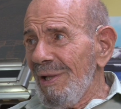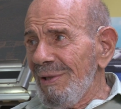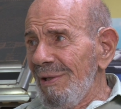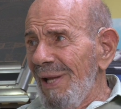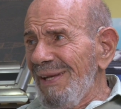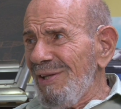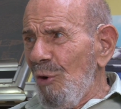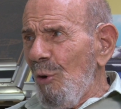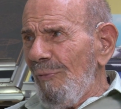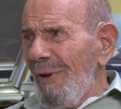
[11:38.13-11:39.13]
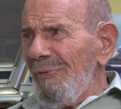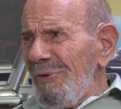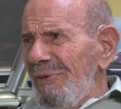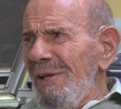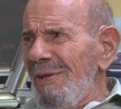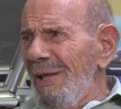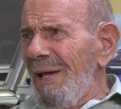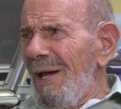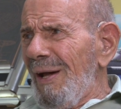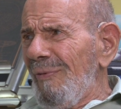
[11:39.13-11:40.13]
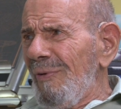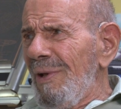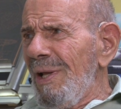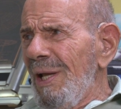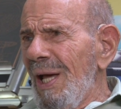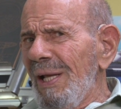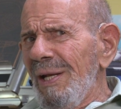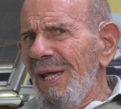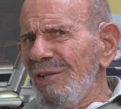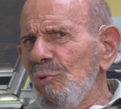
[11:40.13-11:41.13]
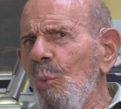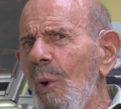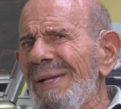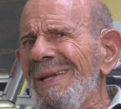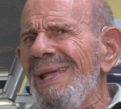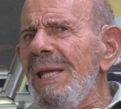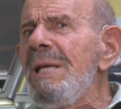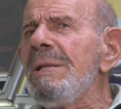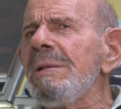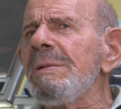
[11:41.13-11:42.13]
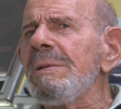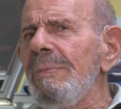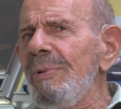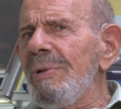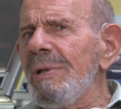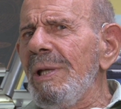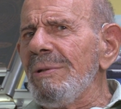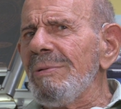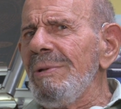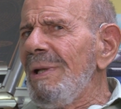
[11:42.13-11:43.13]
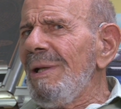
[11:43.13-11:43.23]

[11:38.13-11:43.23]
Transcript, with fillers: to let go of everything they have and ask what is communication?